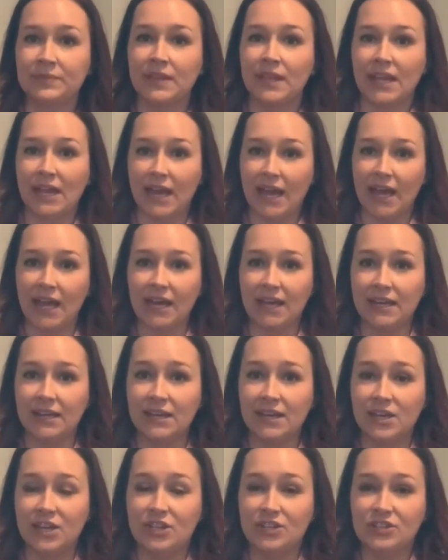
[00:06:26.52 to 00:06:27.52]
Okay,
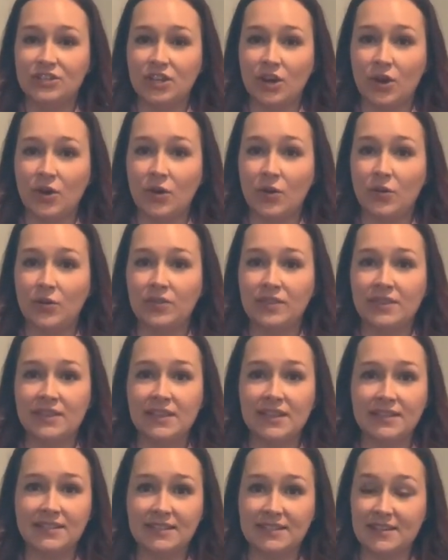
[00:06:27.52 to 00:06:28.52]
so
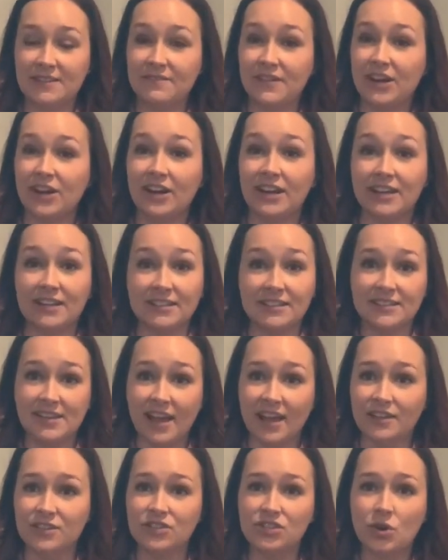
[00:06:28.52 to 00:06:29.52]
this is a very
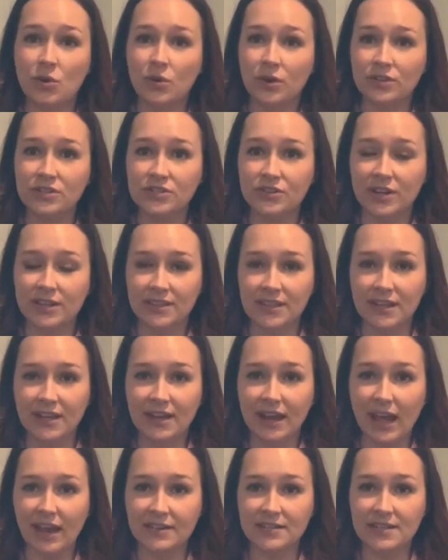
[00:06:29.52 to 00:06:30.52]
intense core strengthening
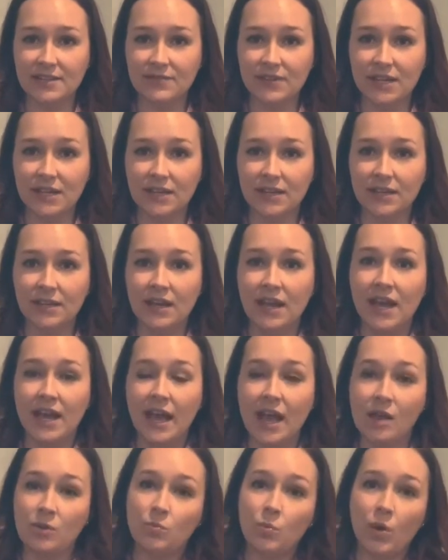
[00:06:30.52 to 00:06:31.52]
activity
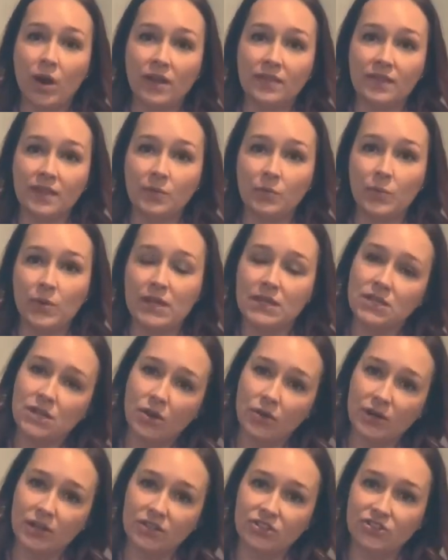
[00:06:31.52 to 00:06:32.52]
and one that we
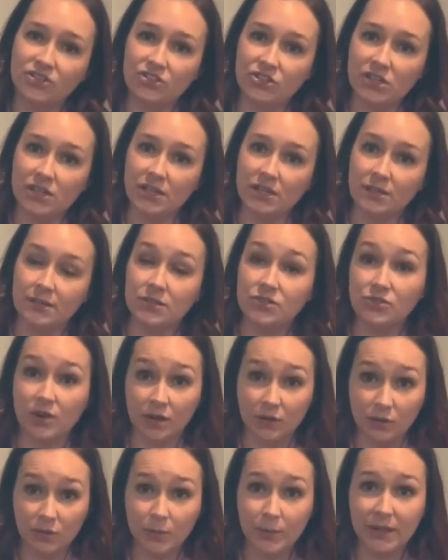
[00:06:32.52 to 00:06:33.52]
noticed she
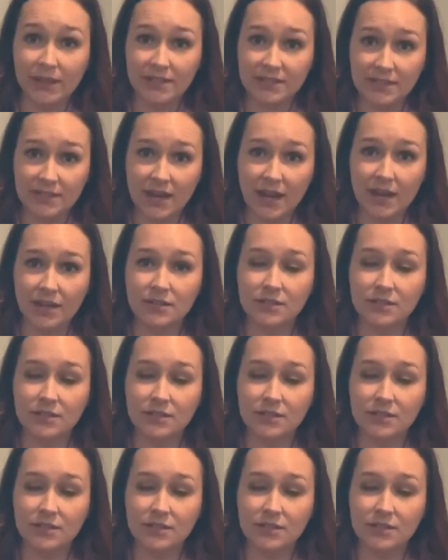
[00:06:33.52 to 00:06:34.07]
struggled with today.